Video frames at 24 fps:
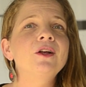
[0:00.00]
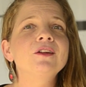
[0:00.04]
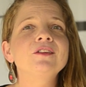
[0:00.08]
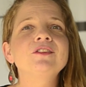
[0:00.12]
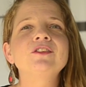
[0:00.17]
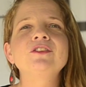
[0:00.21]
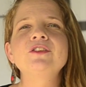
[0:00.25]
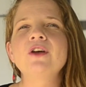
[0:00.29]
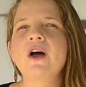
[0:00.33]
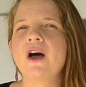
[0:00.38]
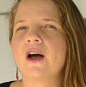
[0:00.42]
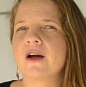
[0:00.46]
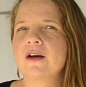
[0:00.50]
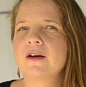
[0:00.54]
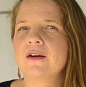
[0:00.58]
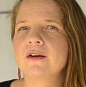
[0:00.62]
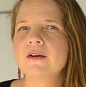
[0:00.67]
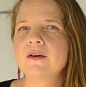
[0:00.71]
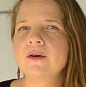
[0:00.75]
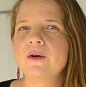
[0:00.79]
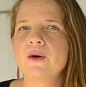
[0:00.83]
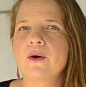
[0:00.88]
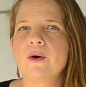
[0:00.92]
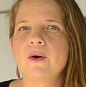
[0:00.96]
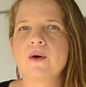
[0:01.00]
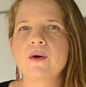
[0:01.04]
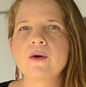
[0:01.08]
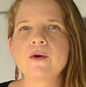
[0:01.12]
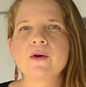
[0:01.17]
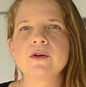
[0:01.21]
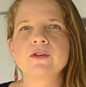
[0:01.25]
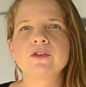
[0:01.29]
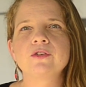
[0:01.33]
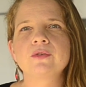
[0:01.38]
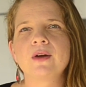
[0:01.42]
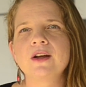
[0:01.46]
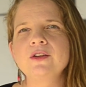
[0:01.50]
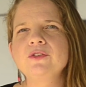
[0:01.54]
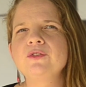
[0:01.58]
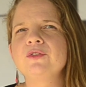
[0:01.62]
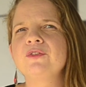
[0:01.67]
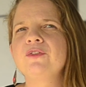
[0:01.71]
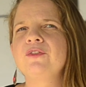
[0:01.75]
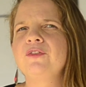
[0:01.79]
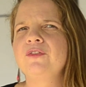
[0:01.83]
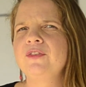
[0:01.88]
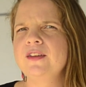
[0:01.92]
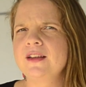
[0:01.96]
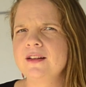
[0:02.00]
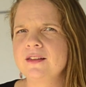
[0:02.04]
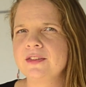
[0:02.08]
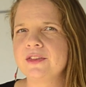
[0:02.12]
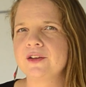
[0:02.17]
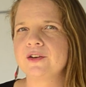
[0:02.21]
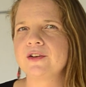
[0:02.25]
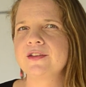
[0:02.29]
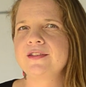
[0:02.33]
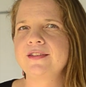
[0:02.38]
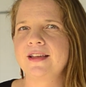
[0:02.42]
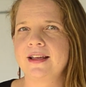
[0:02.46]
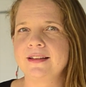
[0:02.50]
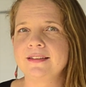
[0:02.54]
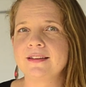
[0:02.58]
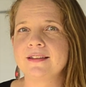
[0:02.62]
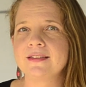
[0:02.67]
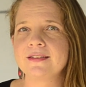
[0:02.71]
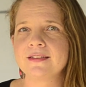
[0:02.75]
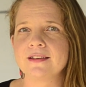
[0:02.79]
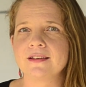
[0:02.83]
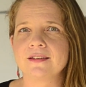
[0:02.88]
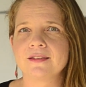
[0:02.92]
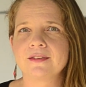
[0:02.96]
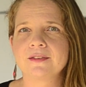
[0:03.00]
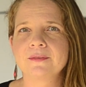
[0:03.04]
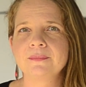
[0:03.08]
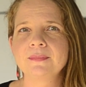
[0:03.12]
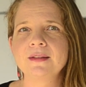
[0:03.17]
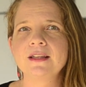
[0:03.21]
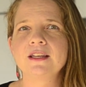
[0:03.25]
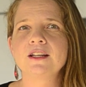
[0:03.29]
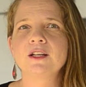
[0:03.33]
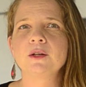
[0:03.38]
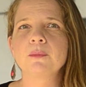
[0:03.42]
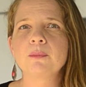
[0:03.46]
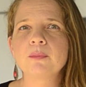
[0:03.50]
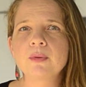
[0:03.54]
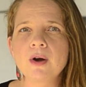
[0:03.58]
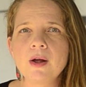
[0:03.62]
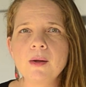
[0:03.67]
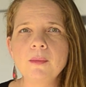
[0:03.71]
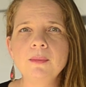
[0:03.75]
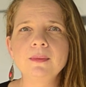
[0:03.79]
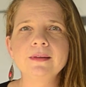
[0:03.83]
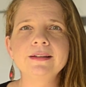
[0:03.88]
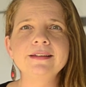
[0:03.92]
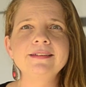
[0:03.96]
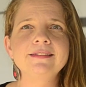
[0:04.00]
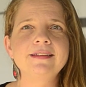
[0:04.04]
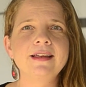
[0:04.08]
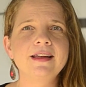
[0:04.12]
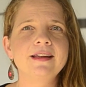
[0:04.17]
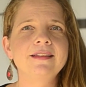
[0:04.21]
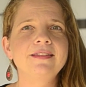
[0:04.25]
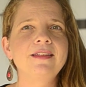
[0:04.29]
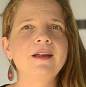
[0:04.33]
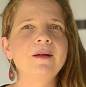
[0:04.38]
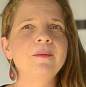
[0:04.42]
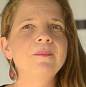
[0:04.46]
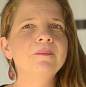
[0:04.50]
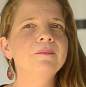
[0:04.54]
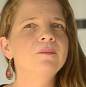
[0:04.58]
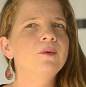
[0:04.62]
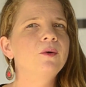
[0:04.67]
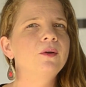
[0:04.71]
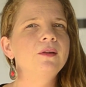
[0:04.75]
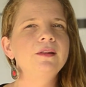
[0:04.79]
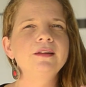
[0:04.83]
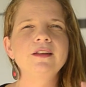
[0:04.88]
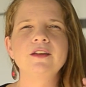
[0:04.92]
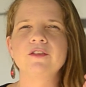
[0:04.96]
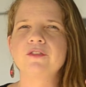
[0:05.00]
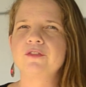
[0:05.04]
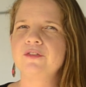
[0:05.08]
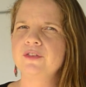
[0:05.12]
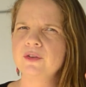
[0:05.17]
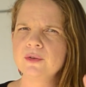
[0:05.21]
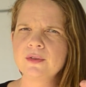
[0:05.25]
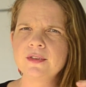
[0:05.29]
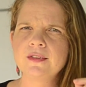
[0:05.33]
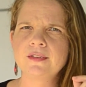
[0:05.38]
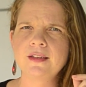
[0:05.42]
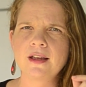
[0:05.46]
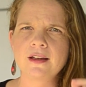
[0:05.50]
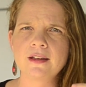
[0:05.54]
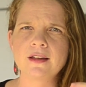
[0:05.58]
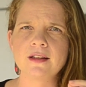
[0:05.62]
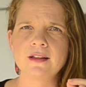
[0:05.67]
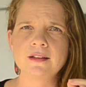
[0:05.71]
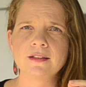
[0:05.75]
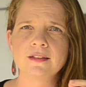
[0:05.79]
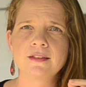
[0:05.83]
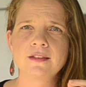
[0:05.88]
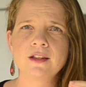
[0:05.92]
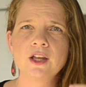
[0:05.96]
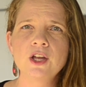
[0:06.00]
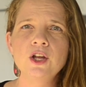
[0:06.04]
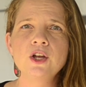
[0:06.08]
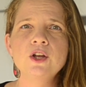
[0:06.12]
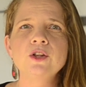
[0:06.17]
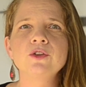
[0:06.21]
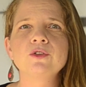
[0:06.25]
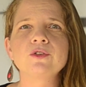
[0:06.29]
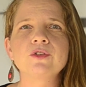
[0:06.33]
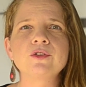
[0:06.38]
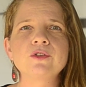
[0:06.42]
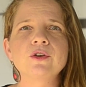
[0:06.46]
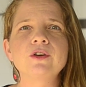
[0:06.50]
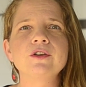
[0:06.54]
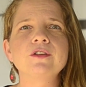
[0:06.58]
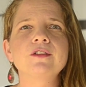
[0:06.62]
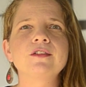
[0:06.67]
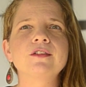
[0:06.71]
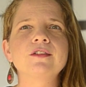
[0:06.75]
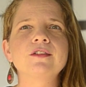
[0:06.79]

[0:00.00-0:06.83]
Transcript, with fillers: not talk or try to fill their sentences. It'll probably take them only a few seconds to start